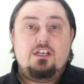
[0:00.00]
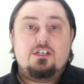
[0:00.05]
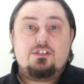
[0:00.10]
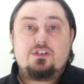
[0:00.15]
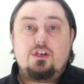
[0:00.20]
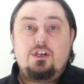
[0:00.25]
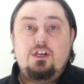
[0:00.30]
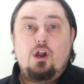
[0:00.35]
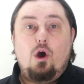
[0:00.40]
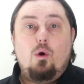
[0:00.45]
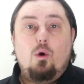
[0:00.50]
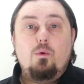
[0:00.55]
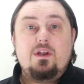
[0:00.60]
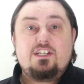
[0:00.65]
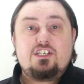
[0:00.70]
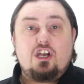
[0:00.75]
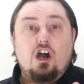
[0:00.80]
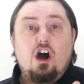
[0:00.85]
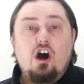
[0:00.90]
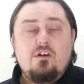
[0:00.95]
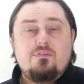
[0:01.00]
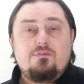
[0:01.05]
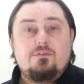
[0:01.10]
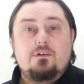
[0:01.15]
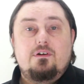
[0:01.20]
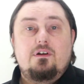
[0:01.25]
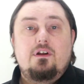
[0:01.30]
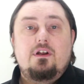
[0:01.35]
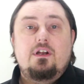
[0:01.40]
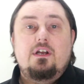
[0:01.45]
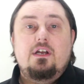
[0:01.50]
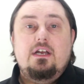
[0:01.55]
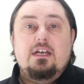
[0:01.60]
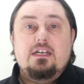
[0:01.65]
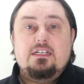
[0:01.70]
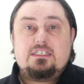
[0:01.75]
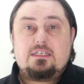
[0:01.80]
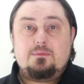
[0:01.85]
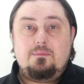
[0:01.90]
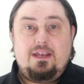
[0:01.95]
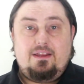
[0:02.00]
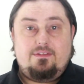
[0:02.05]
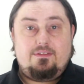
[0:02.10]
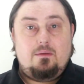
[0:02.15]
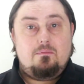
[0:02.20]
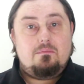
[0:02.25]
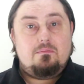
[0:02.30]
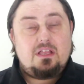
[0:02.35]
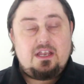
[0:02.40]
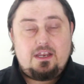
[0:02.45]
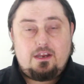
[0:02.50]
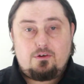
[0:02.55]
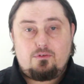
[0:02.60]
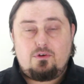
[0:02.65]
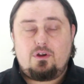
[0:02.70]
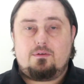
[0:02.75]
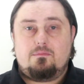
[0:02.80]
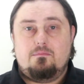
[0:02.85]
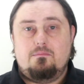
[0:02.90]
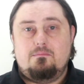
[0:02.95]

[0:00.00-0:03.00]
so you know which offer to make them later on.